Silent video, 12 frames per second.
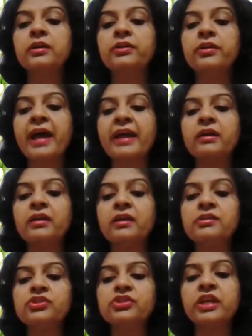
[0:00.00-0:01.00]

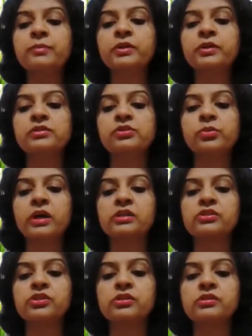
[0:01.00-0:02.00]
triangular shaped
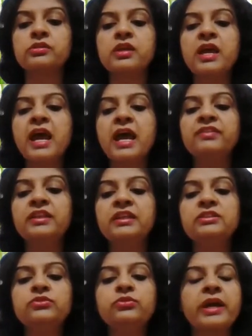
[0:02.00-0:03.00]
structures, and
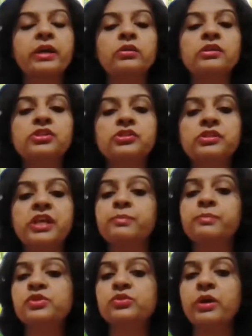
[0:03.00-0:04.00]
these triangular
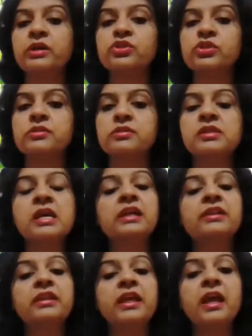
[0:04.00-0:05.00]
shaped structures,
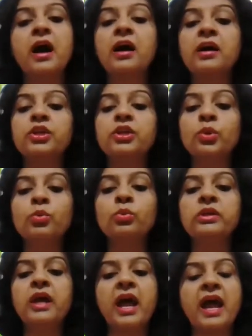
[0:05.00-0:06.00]
they are
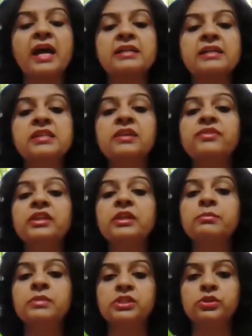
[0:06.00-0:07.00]
known as the
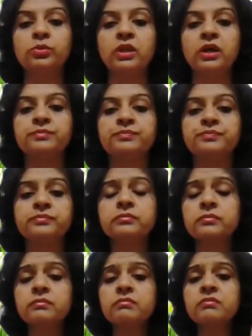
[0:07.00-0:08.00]
medulla.
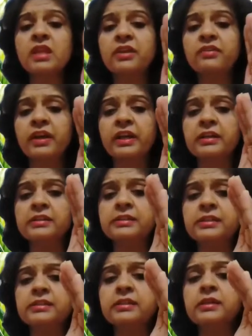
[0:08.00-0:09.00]
If I
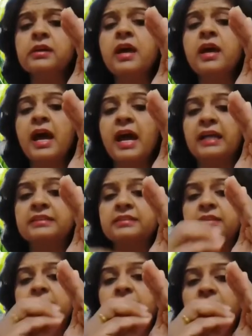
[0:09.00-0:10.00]
consider as
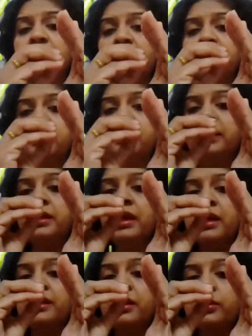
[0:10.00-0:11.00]
this a kidney,
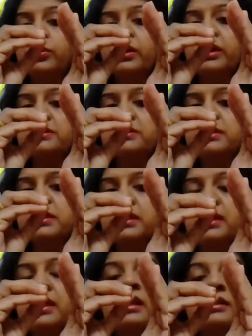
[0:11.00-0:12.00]
now you can see